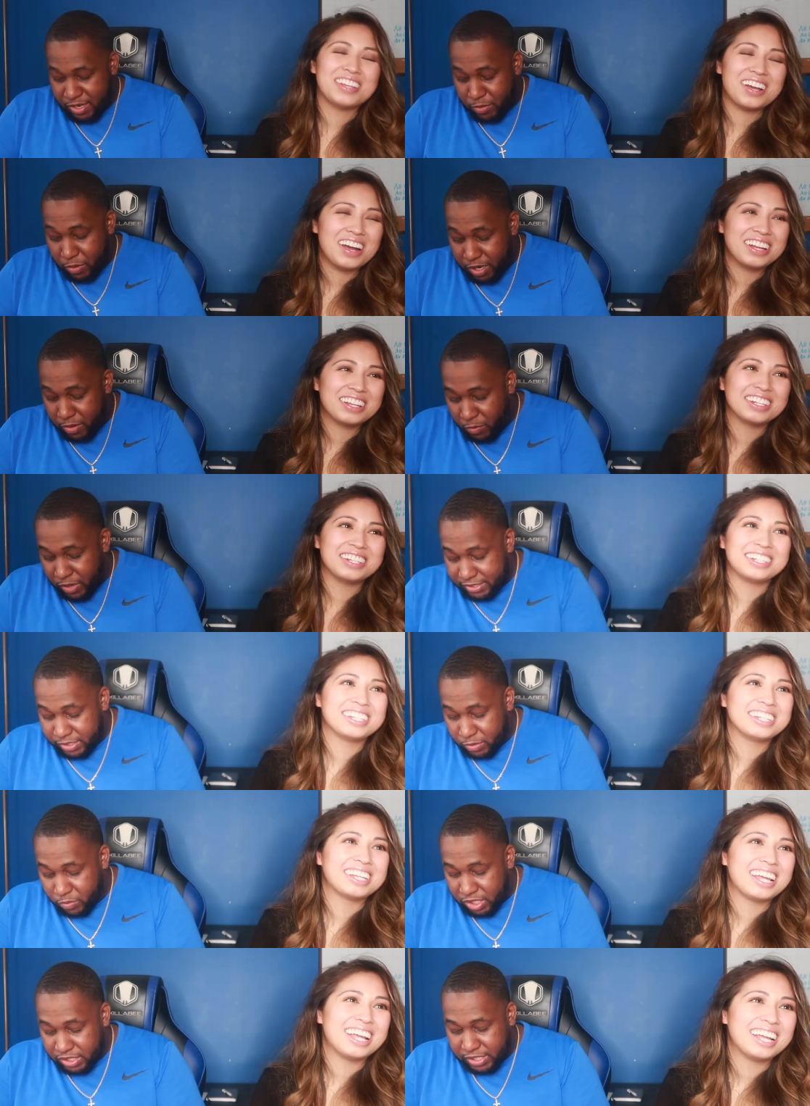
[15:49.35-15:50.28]
Speaker 1: not what, what's
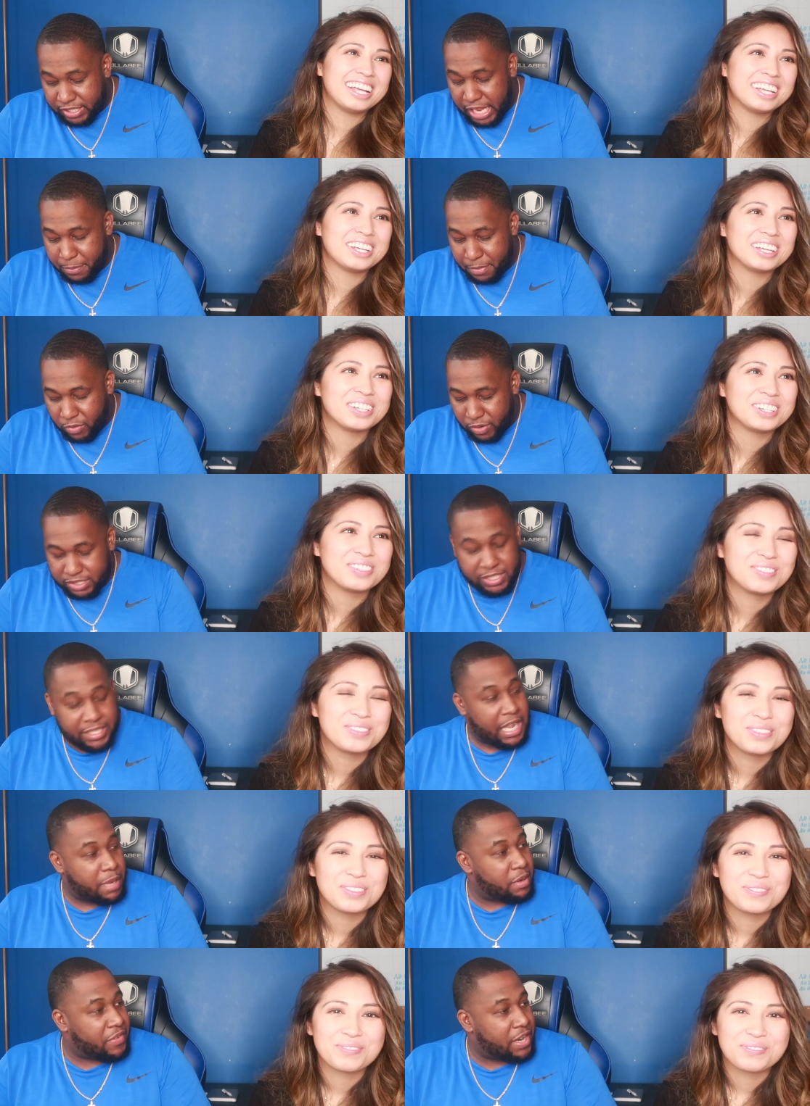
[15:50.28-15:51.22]
what's the name? What's the
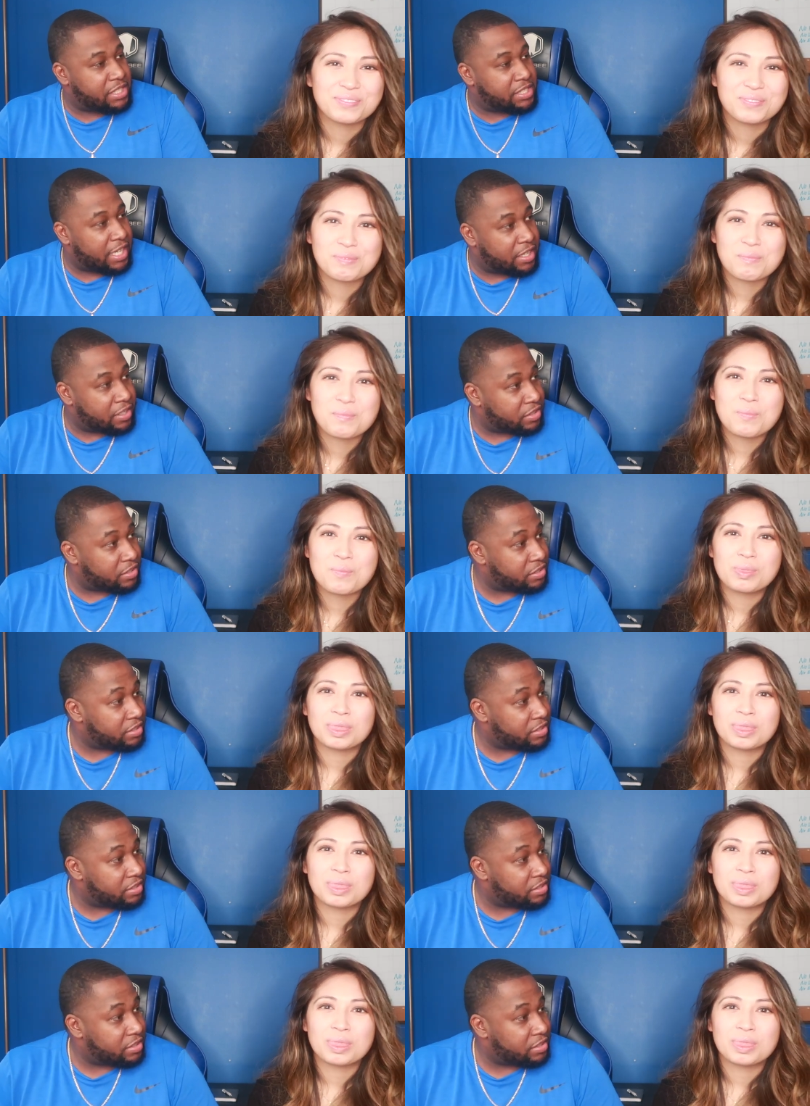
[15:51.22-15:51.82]
name of our channel?